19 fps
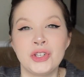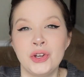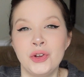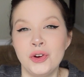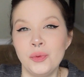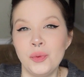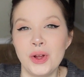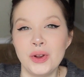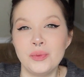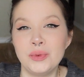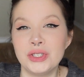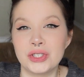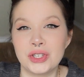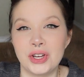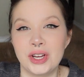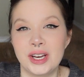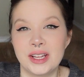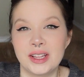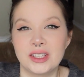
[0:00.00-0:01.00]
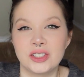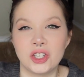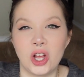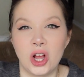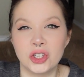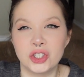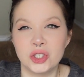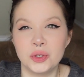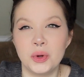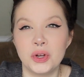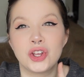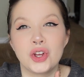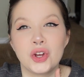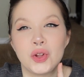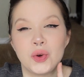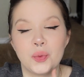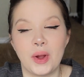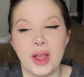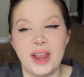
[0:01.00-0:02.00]
tuna one was good, and that's also a
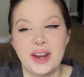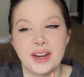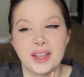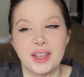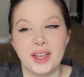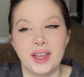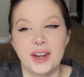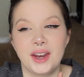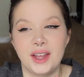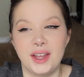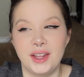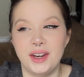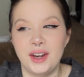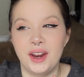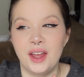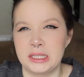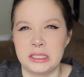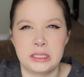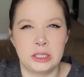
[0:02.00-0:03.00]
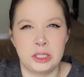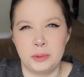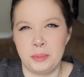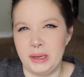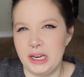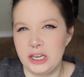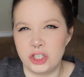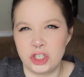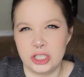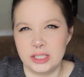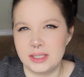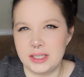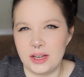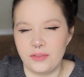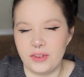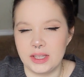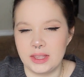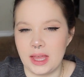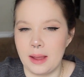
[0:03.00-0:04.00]
good way to get in spinach and
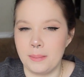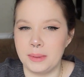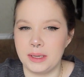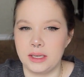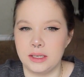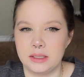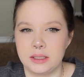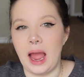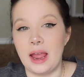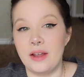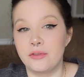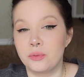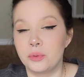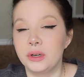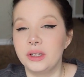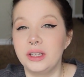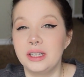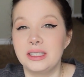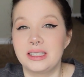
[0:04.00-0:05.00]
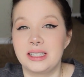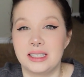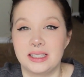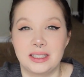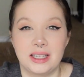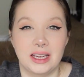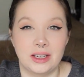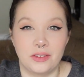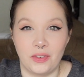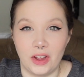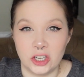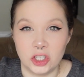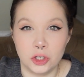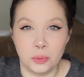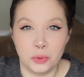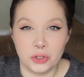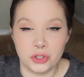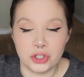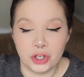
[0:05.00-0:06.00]
stuff like that because I've really disliked
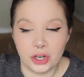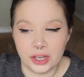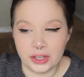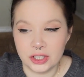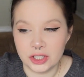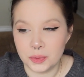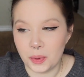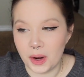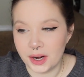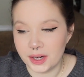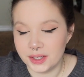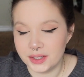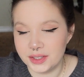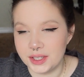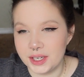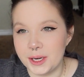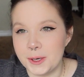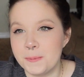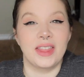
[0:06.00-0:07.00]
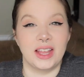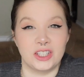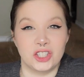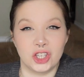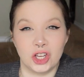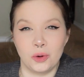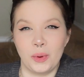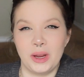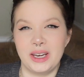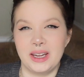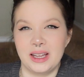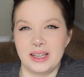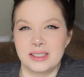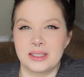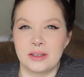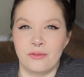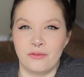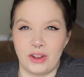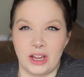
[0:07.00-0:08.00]
vegetables during this pregnancy. That's a good way to
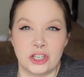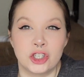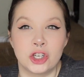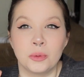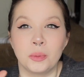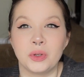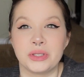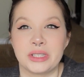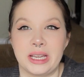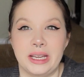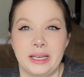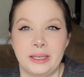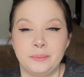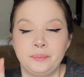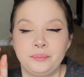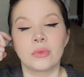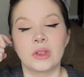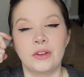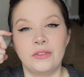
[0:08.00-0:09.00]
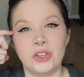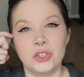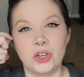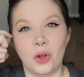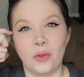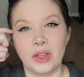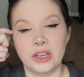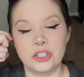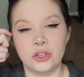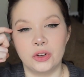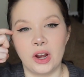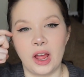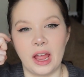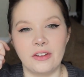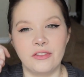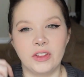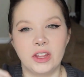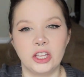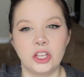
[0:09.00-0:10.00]
get some vegetables in. If you don't like tuna,
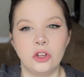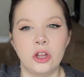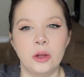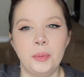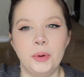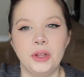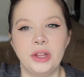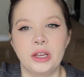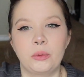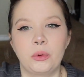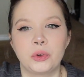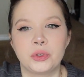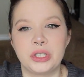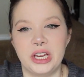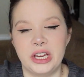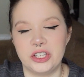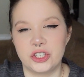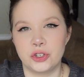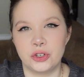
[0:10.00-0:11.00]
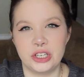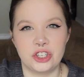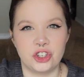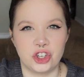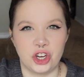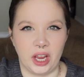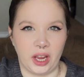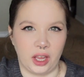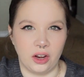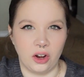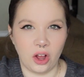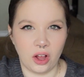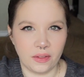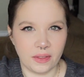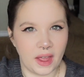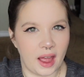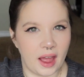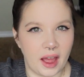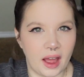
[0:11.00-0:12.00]
I feel like you could put like rotisserie chicken
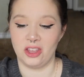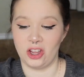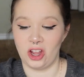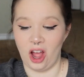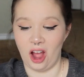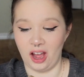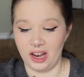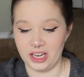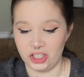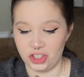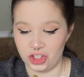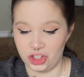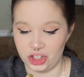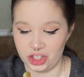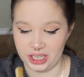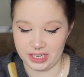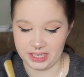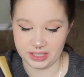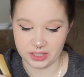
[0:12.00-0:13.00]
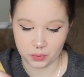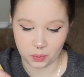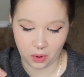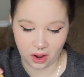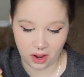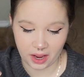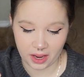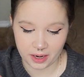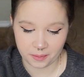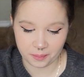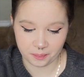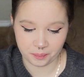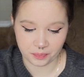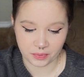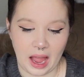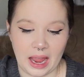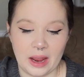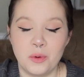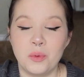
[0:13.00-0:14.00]
on that. The cottage cheese one,
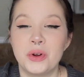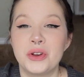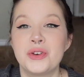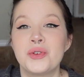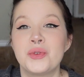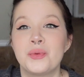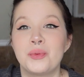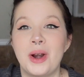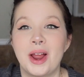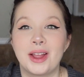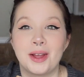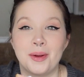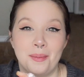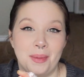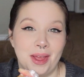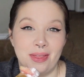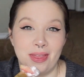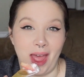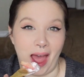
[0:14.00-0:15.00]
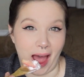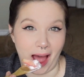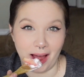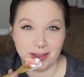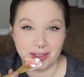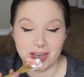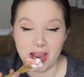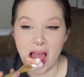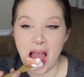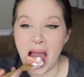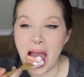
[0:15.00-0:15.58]
I wouldn't recommend that.